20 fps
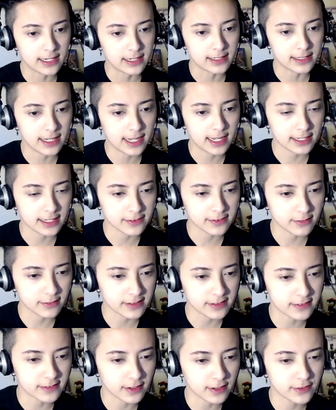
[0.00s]
Next
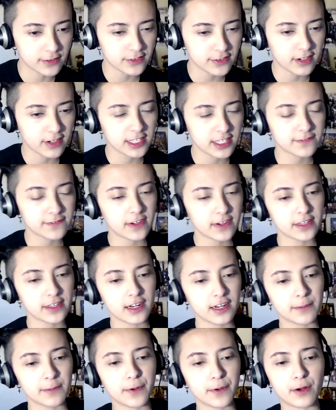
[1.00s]
question. Do you hide the fact that you
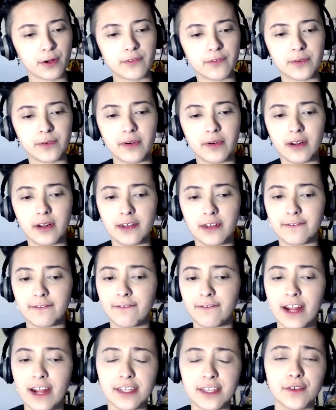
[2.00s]
like Pokemon for your real life
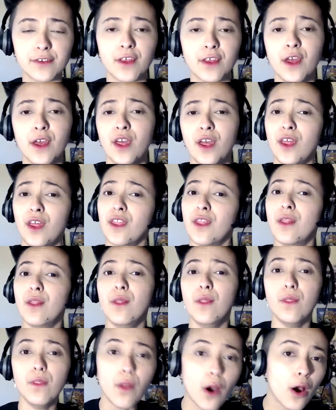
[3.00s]
friends?
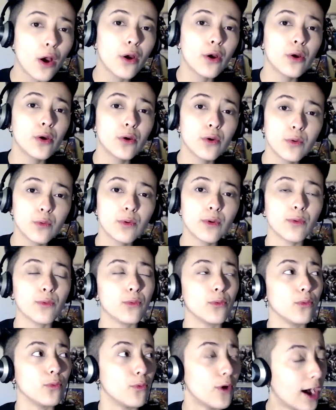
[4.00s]
No,
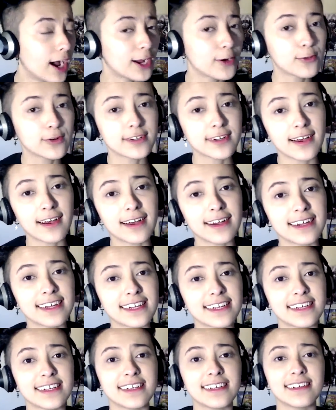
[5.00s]
why would
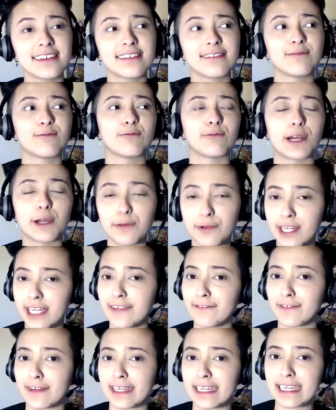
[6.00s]
I
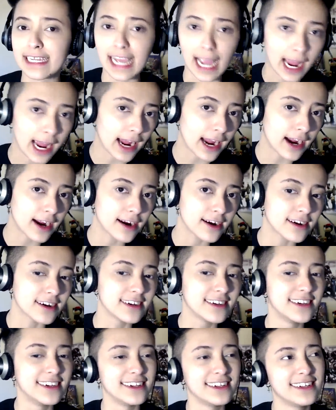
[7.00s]
even care?
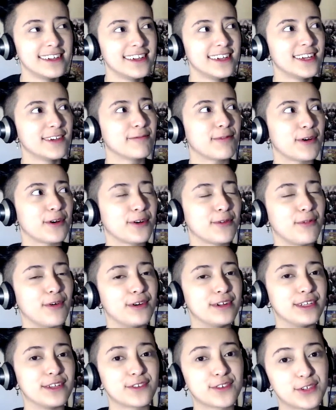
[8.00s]

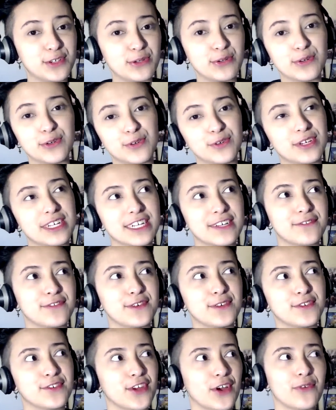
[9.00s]
Pokemon is cool, and if
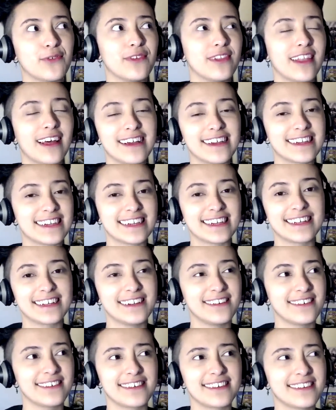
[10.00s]
you don't like it,
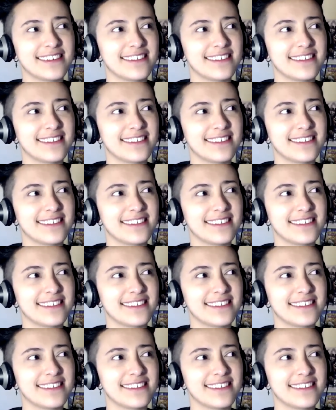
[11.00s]
you